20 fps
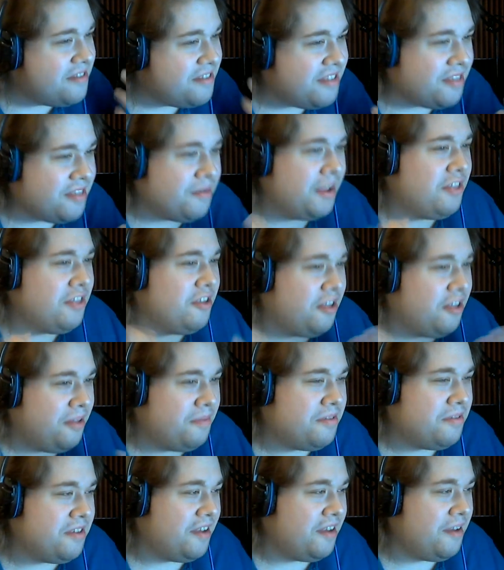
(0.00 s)
That's what I told
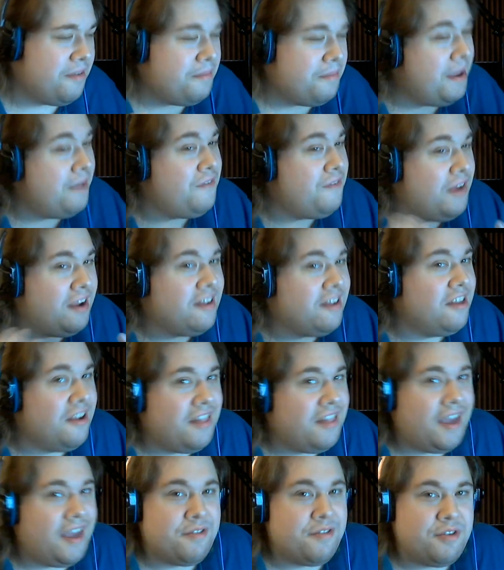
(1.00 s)
them. So I made it very clear
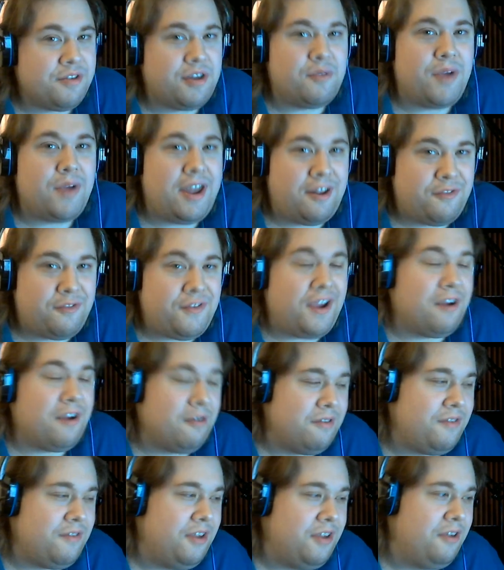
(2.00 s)
like I was going to write a fair
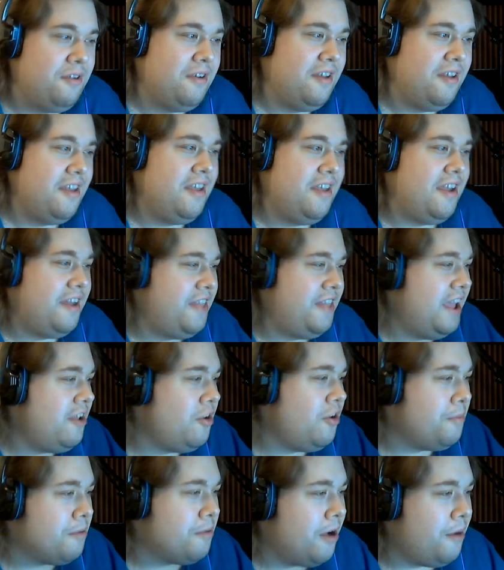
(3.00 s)
review. And they had
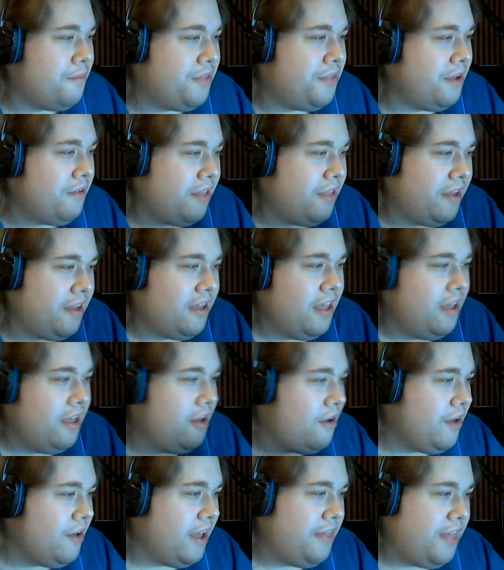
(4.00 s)
no problem. They were like,
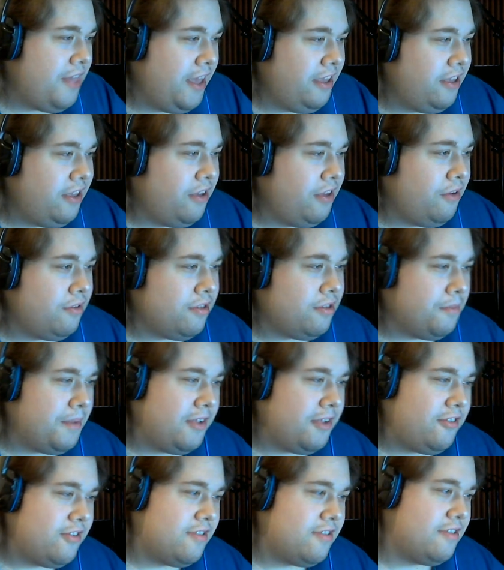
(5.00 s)
okay, thank you so
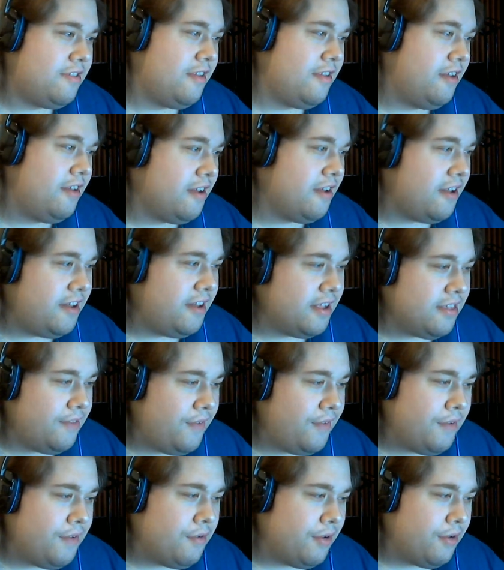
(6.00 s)
much. Just contact us
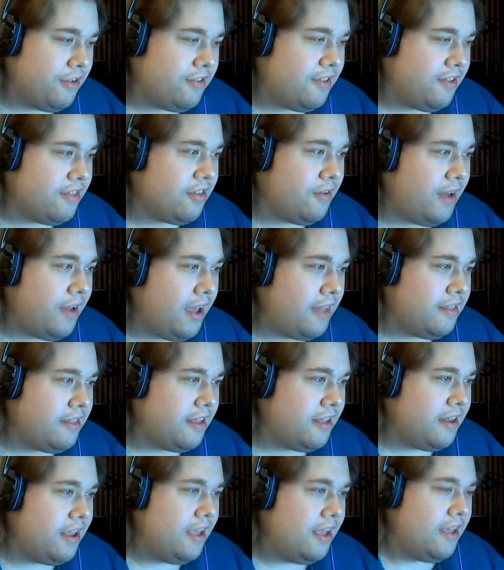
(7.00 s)
if you have questions. So I
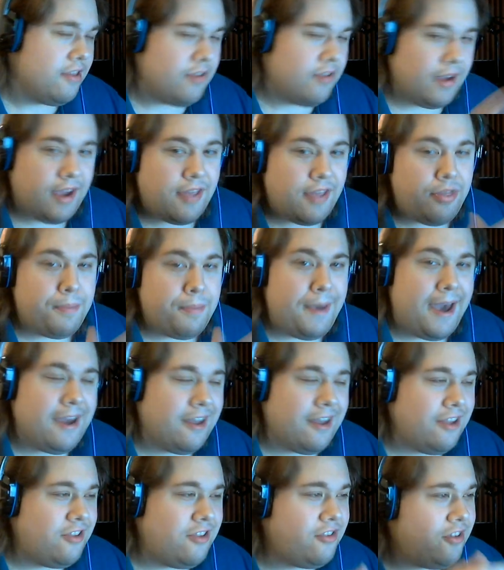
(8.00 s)
did. So I got the
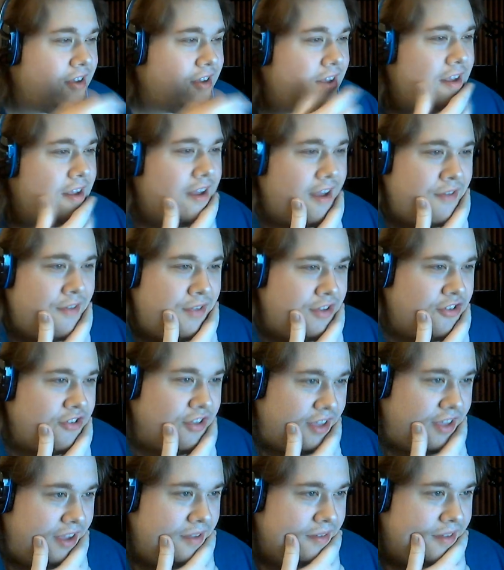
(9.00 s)
package
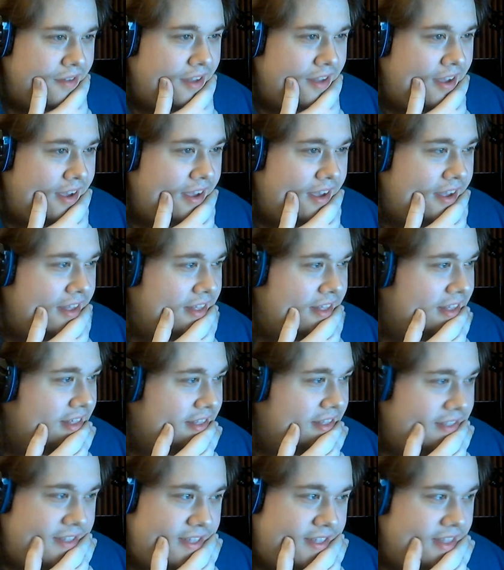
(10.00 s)
eventually,
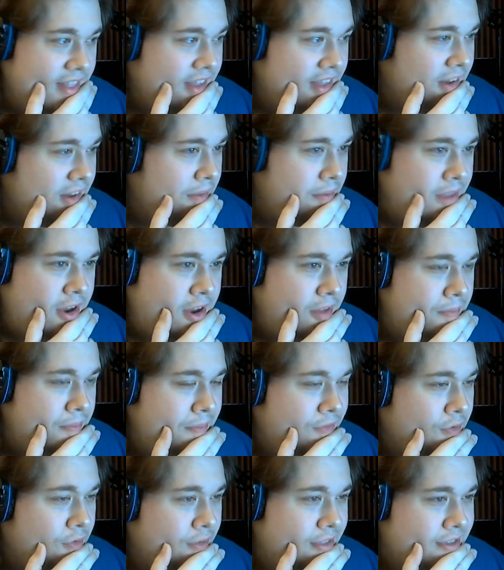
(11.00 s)
little
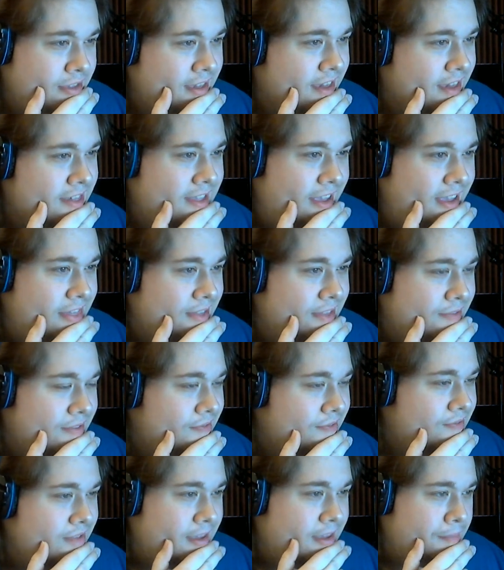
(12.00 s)
before the 16th of
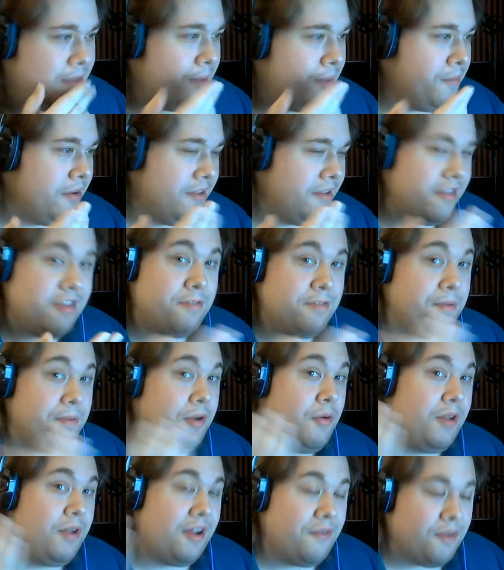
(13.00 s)
September. This has been
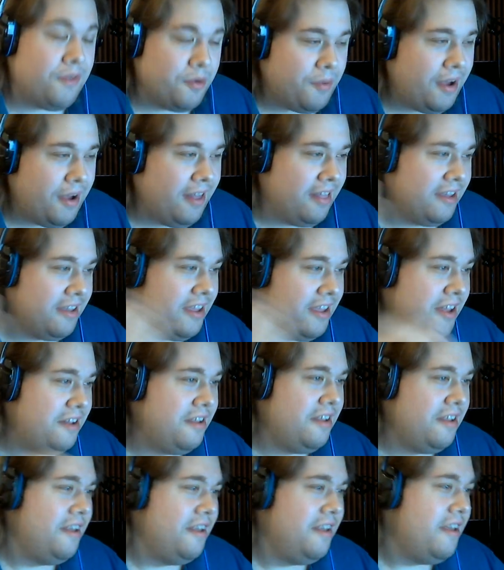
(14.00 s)
going on for a while again.
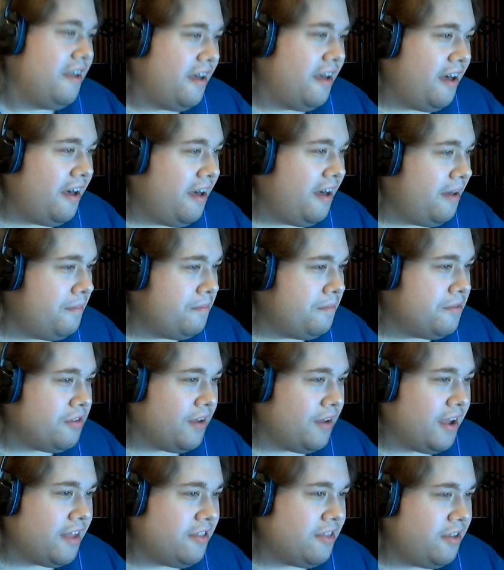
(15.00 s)

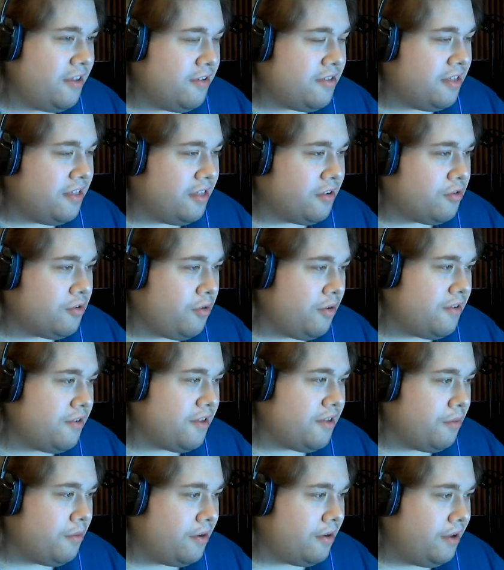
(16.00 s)
So I got to using the controllers.
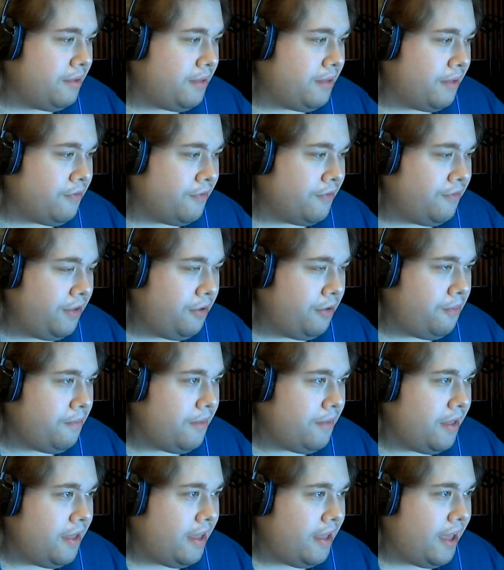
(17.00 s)
I wrote an in-depth review.
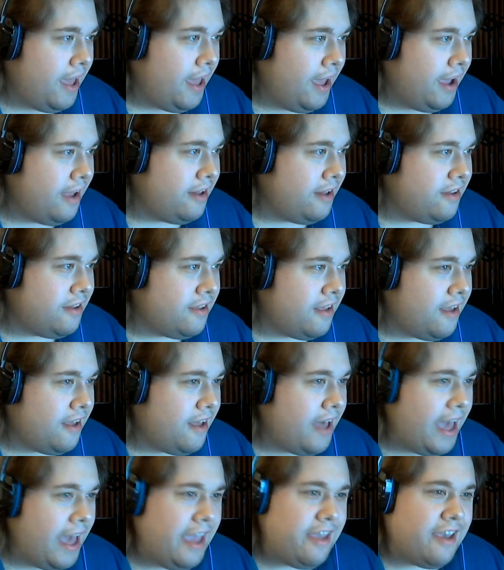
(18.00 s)
And
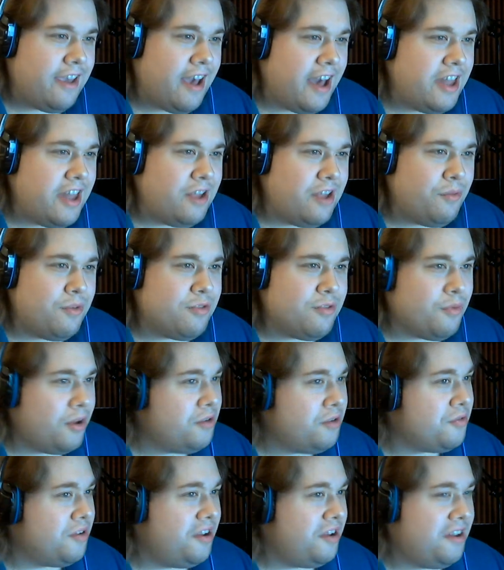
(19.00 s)
I kind of was
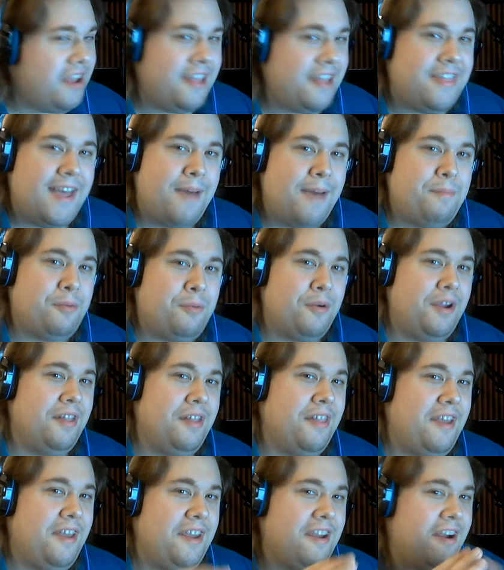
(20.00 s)
wondering at that
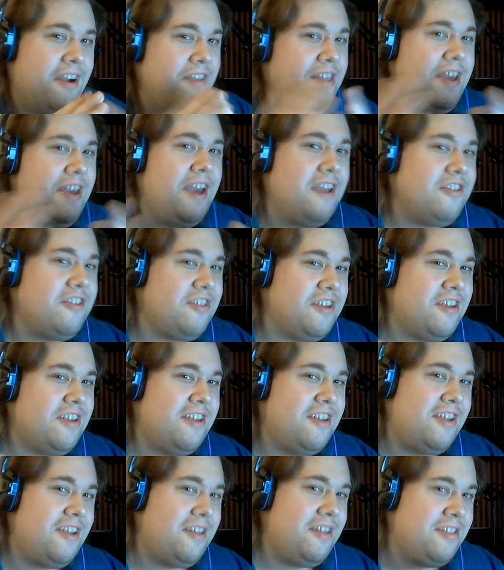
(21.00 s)
point, like, are they actually
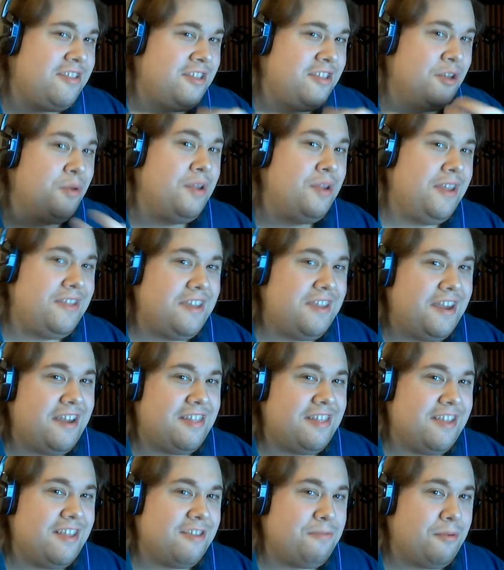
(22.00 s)
going to do anything
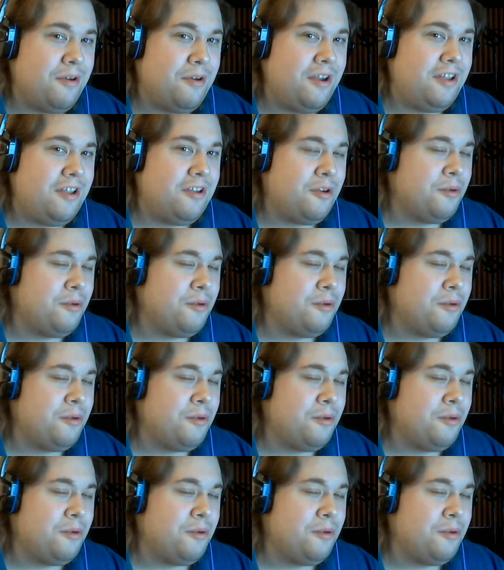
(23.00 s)
at this point?